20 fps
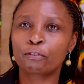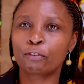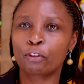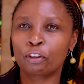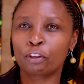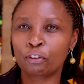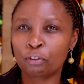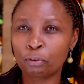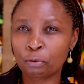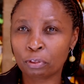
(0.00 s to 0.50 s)
for
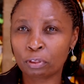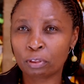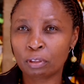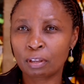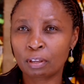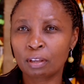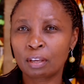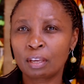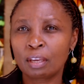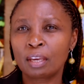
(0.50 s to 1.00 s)
the youth
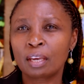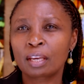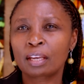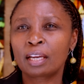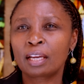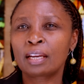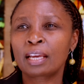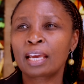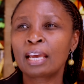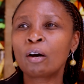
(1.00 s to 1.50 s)

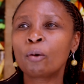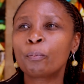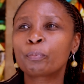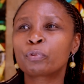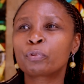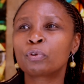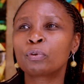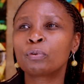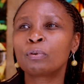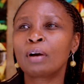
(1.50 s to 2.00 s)
can
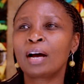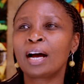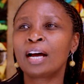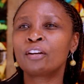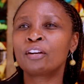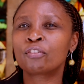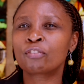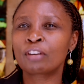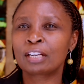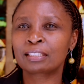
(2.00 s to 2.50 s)
help to
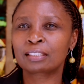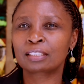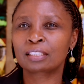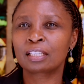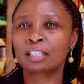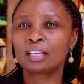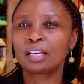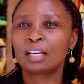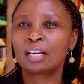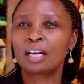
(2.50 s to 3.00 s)
address